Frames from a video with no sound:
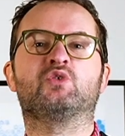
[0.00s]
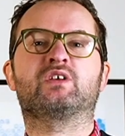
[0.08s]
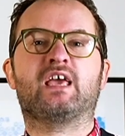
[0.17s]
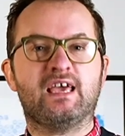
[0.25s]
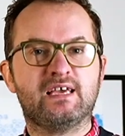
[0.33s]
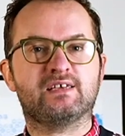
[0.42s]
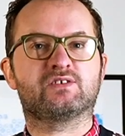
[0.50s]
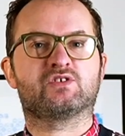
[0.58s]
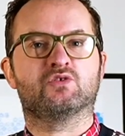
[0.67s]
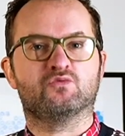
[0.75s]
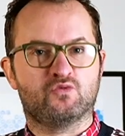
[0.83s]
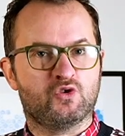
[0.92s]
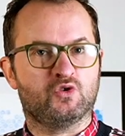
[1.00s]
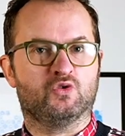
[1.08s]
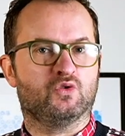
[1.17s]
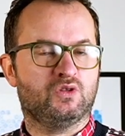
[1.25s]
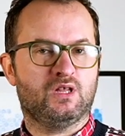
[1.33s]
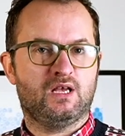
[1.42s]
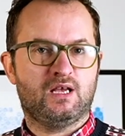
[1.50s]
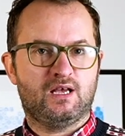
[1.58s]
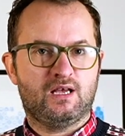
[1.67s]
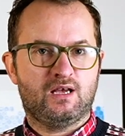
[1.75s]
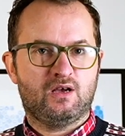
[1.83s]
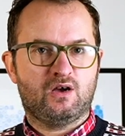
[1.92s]
kings that rule
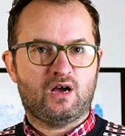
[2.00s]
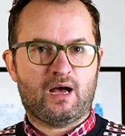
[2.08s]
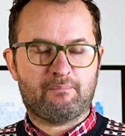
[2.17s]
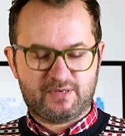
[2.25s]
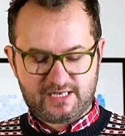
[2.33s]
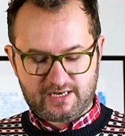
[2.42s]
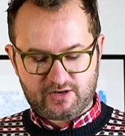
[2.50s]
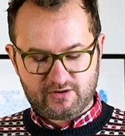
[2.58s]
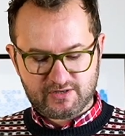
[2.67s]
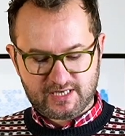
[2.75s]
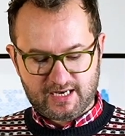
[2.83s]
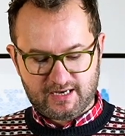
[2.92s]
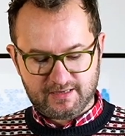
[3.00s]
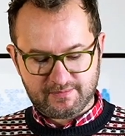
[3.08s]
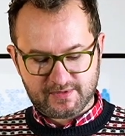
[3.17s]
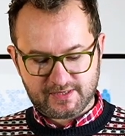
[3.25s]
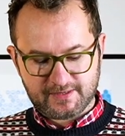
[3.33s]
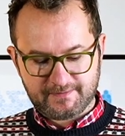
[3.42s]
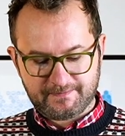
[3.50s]
at particular times.